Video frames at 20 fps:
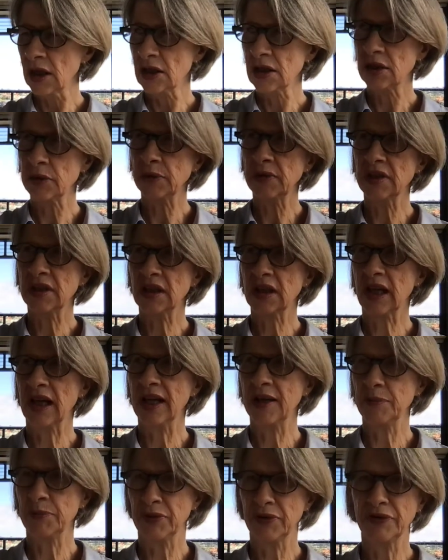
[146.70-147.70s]
to
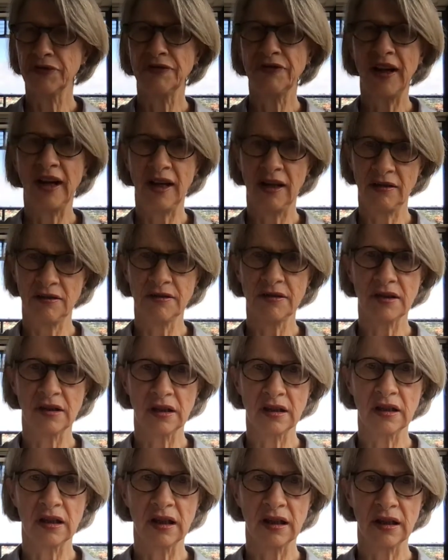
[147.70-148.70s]
indicate profound
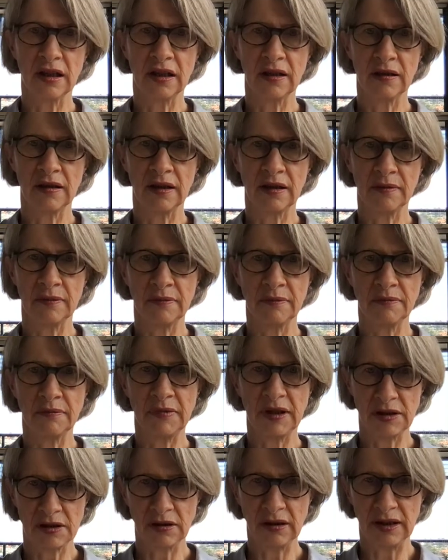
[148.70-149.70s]

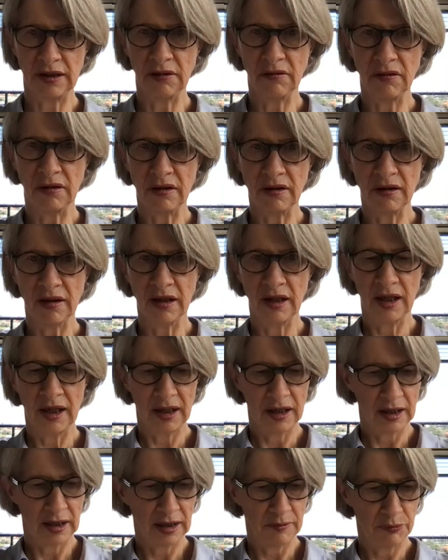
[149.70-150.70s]
mental health
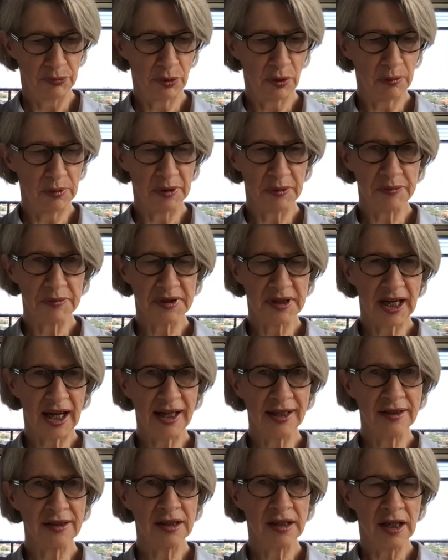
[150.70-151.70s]
problems.
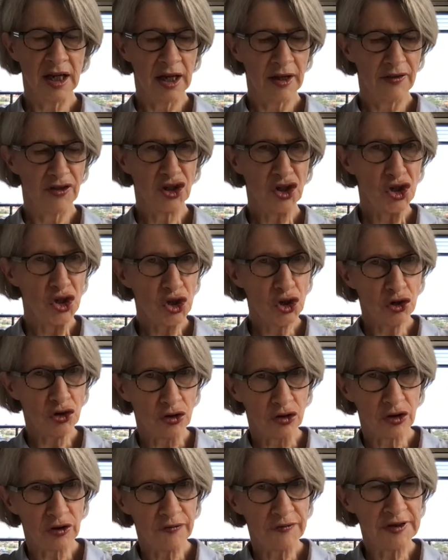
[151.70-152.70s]
And the
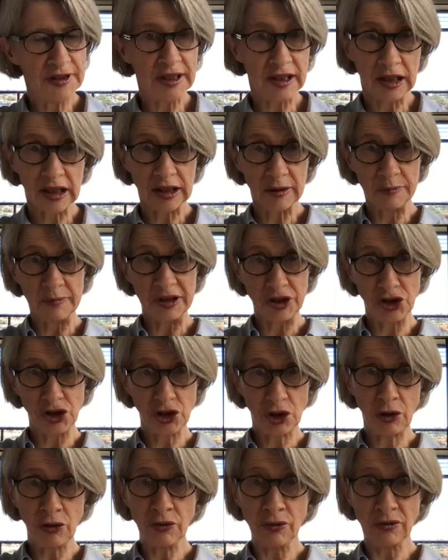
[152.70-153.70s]
nerves can be
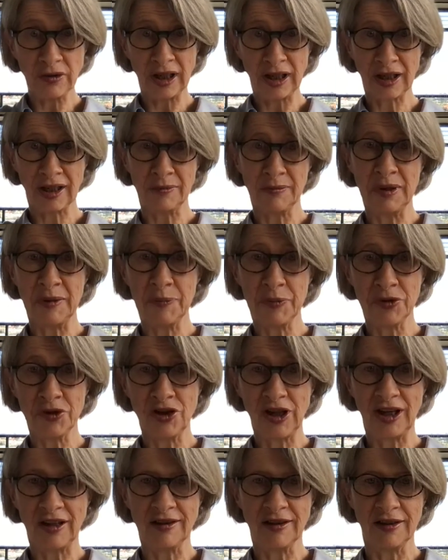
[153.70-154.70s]
shown, they can be
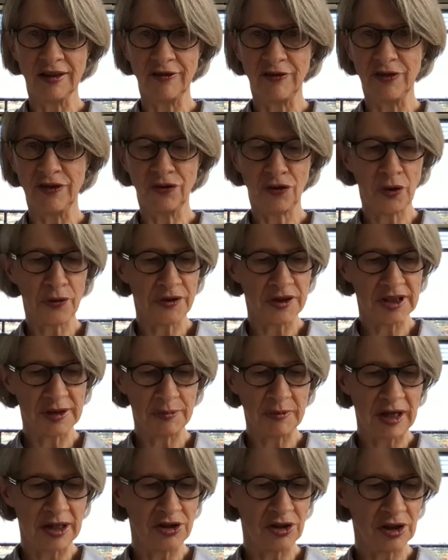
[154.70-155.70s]
projected if you've got this
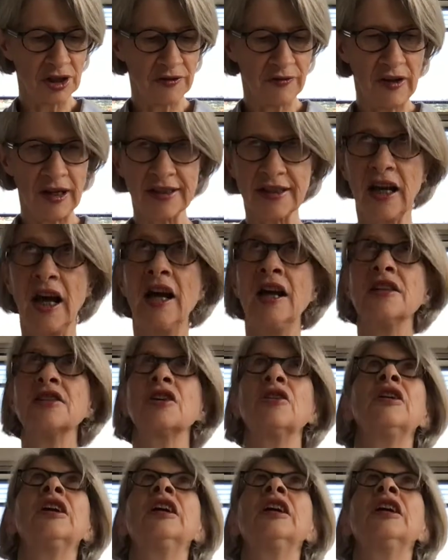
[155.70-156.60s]
magic device. So